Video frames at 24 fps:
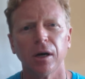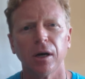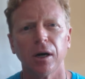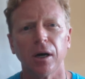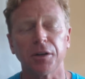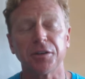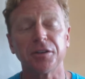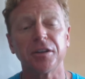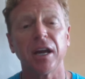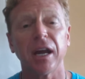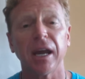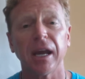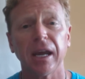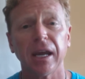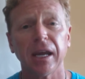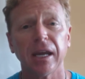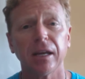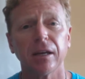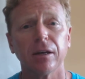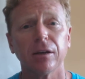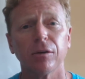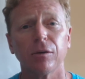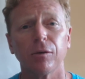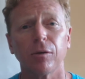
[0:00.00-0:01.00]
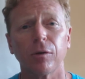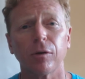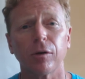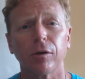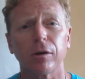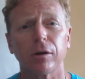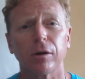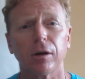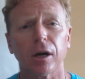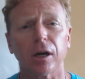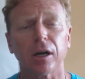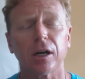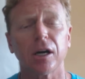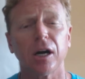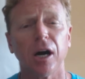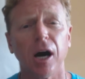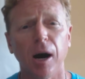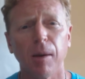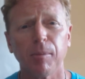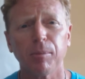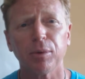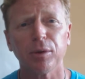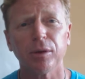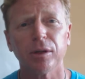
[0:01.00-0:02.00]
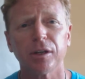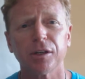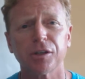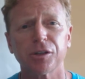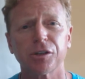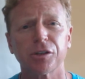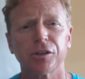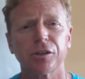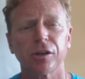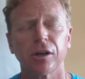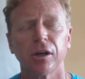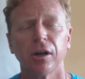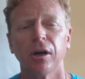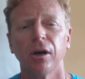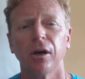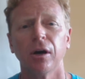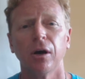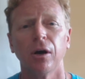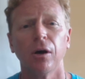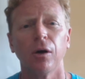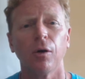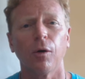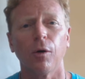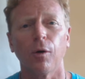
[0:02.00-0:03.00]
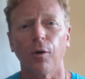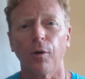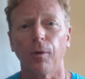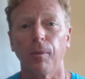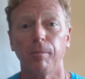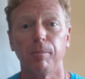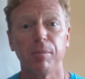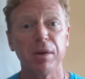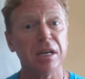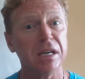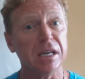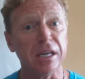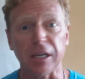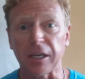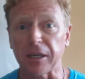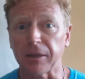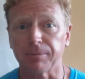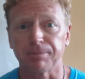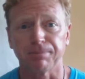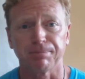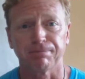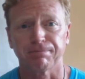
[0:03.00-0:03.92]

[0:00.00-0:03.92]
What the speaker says: attain or accomplish or be.